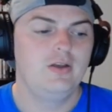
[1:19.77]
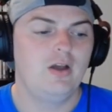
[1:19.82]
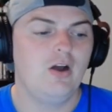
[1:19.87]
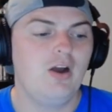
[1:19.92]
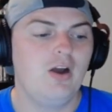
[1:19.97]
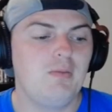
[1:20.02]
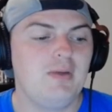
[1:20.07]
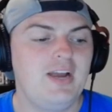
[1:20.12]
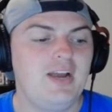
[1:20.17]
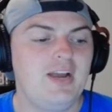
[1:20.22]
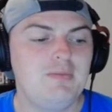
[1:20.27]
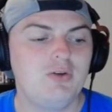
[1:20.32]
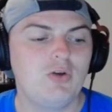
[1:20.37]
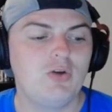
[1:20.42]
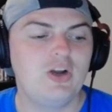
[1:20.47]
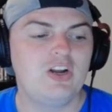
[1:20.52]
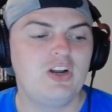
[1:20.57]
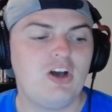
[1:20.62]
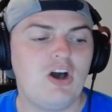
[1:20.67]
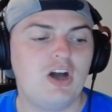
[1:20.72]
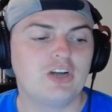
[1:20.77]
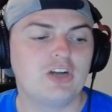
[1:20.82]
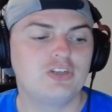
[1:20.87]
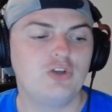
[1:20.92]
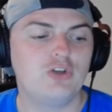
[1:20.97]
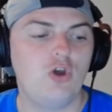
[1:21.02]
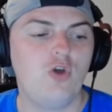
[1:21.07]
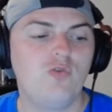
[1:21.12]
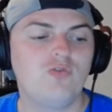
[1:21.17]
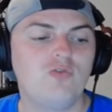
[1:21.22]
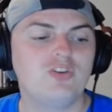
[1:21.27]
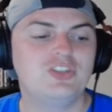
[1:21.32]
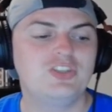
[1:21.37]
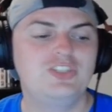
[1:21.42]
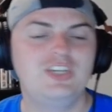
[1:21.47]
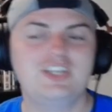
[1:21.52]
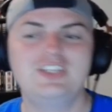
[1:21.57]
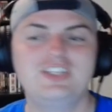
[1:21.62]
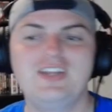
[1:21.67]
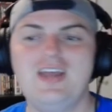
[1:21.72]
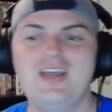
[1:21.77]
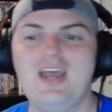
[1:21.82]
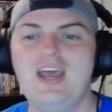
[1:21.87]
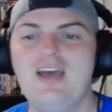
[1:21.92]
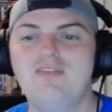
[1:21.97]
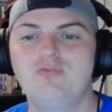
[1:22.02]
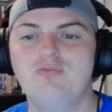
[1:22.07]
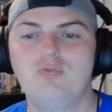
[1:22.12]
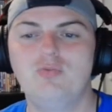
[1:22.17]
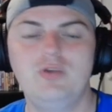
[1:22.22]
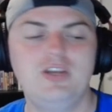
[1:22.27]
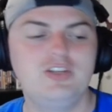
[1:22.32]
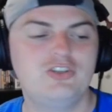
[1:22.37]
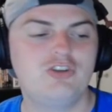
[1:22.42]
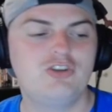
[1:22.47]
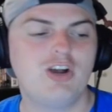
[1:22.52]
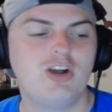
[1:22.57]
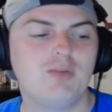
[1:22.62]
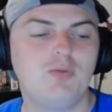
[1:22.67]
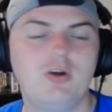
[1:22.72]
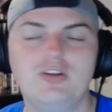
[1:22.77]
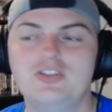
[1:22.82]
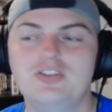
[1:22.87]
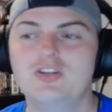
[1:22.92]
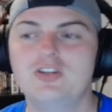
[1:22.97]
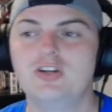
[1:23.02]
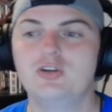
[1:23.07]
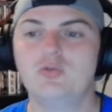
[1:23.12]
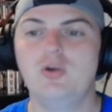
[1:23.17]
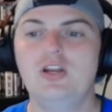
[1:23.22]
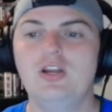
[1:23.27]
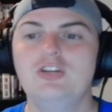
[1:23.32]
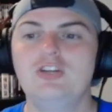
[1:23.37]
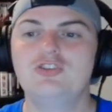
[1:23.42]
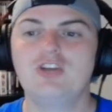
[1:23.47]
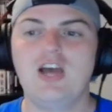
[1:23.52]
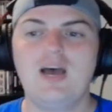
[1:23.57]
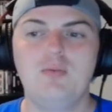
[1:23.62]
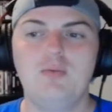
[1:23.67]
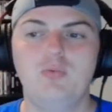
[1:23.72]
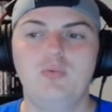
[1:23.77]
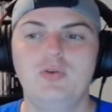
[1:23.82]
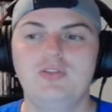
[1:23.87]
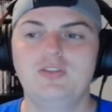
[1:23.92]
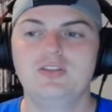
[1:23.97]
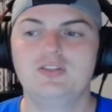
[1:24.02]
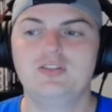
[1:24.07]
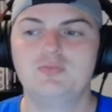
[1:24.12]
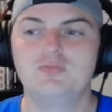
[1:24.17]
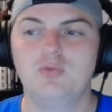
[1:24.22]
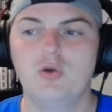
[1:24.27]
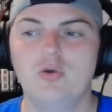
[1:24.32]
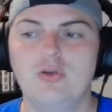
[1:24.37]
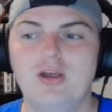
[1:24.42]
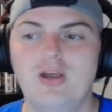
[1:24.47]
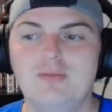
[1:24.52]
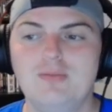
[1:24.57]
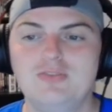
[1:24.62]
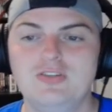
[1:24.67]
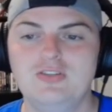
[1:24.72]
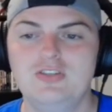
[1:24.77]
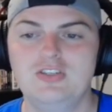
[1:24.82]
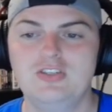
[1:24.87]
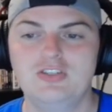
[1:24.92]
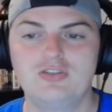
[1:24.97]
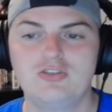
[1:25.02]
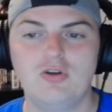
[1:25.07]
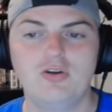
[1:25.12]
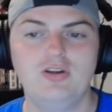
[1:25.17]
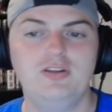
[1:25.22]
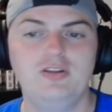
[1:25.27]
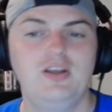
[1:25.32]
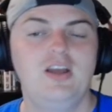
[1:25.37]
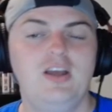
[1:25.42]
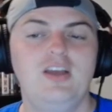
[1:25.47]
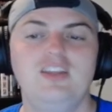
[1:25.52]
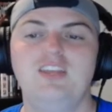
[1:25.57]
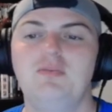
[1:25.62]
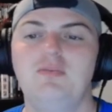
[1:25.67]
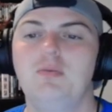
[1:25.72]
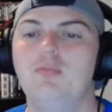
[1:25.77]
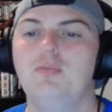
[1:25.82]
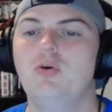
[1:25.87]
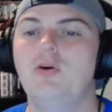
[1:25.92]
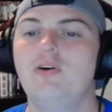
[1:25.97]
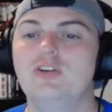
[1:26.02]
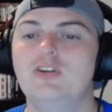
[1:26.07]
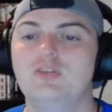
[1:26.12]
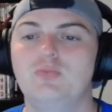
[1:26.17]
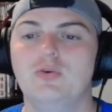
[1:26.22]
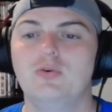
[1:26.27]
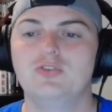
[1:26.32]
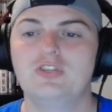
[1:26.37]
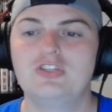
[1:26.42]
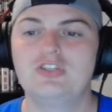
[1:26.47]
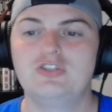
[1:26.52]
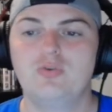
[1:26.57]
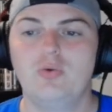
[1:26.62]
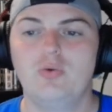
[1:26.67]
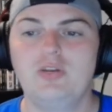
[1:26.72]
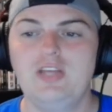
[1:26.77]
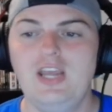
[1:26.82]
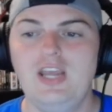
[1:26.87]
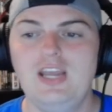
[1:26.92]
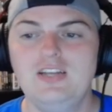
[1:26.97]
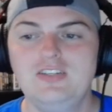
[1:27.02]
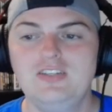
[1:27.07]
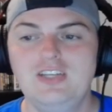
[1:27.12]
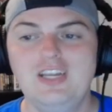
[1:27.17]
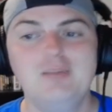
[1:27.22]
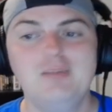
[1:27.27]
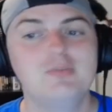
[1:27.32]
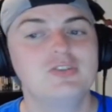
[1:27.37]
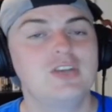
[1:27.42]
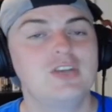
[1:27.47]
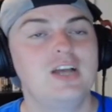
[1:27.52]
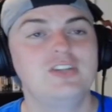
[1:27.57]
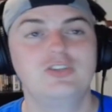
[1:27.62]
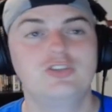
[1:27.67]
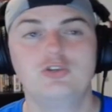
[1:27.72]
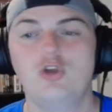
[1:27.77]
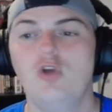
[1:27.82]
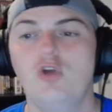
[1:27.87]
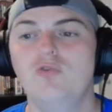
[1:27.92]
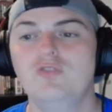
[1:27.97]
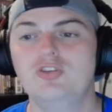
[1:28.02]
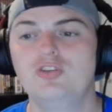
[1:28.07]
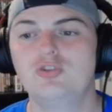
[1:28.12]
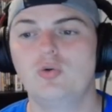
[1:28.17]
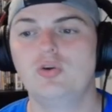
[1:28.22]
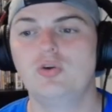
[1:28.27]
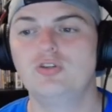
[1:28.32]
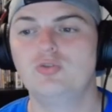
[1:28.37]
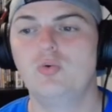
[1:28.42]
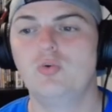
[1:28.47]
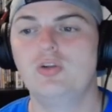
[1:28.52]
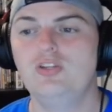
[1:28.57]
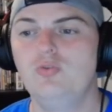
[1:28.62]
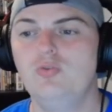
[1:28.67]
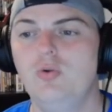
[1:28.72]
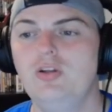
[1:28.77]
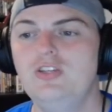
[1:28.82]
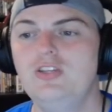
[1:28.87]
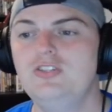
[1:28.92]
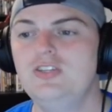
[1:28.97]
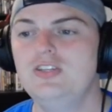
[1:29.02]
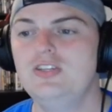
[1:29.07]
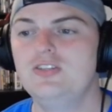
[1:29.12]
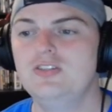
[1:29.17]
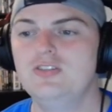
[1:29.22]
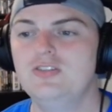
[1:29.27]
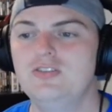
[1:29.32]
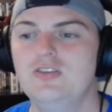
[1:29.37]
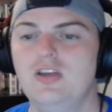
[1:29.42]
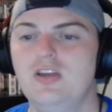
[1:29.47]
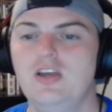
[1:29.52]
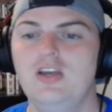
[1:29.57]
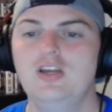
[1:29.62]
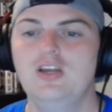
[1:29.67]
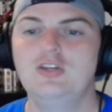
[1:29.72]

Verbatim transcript: All right, Miami Redhawks over six and a half wins. Chuck Martin's done a great job with this program since he started. They've been bowl eligible since 2018, besides the COVID shortened 2020 seasons.